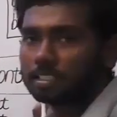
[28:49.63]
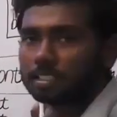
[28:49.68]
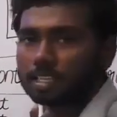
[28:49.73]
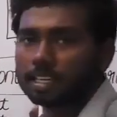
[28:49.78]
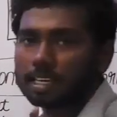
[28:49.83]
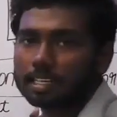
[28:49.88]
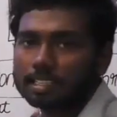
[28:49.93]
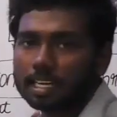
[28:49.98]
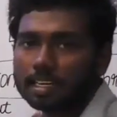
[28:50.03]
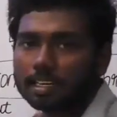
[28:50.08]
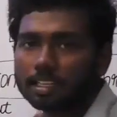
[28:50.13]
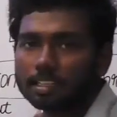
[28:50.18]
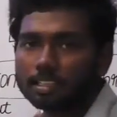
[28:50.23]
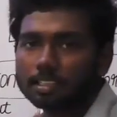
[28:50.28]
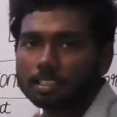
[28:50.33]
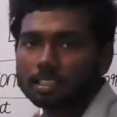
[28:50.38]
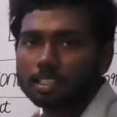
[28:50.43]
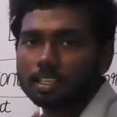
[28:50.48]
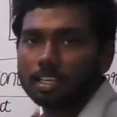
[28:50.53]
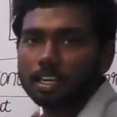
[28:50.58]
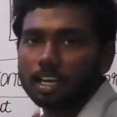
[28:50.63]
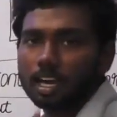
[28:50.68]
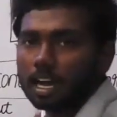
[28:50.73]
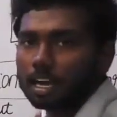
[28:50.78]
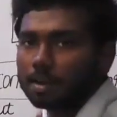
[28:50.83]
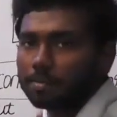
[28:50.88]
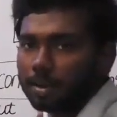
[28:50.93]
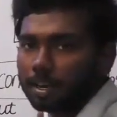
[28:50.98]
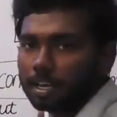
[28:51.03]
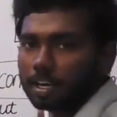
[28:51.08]
in a sentence
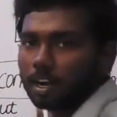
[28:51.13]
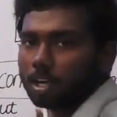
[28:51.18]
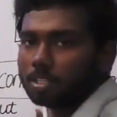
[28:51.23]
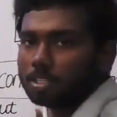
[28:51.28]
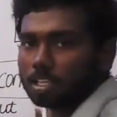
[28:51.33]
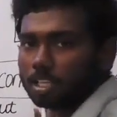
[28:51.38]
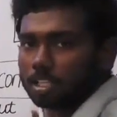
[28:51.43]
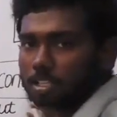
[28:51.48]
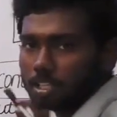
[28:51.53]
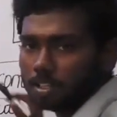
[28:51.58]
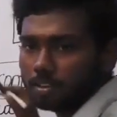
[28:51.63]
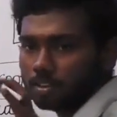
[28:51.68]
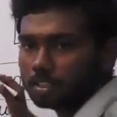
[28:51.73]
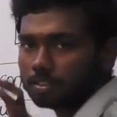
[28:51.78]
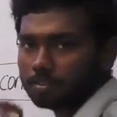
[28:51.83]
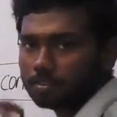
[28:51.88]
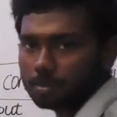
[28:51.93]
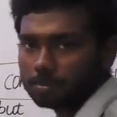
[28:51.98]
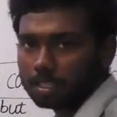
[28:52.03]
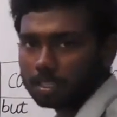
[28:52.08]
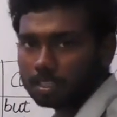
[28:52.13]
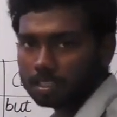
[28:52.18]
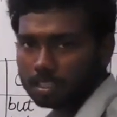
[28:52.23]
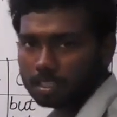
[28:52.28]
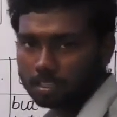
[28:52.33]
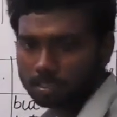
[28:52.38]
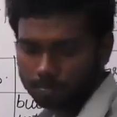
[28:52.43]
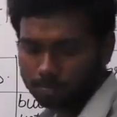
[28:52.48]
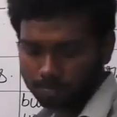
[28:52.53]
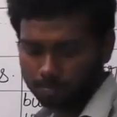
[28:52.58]
and make a logical sequence from that
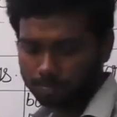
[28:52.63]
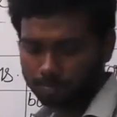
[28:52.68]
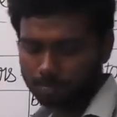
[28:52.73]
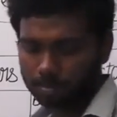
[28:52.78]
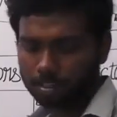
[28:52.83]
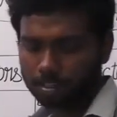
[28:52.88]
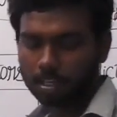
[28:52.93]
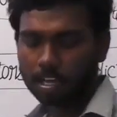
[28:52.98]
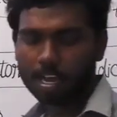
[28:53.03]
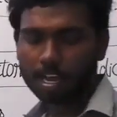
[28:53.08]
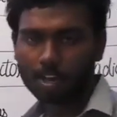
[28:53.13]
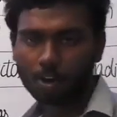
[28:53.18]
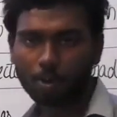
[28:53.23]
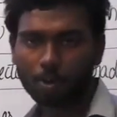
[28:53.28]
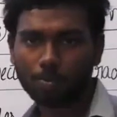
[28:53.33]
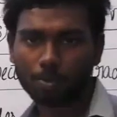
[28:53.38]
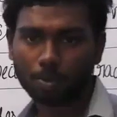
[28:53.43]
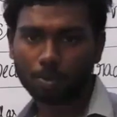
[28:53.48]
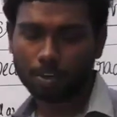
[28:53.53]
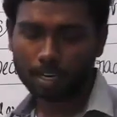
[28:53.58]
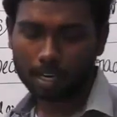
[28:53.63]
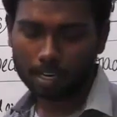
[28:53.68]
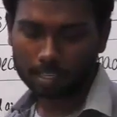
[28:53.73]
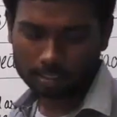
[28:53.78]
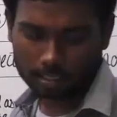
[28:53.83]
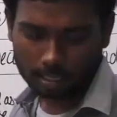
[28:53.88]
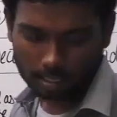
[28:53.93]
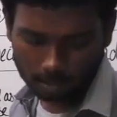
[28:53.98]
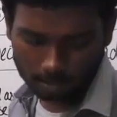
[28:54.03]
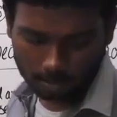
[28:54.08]
thing. I hope you will
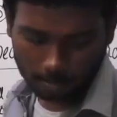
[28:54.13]
understand.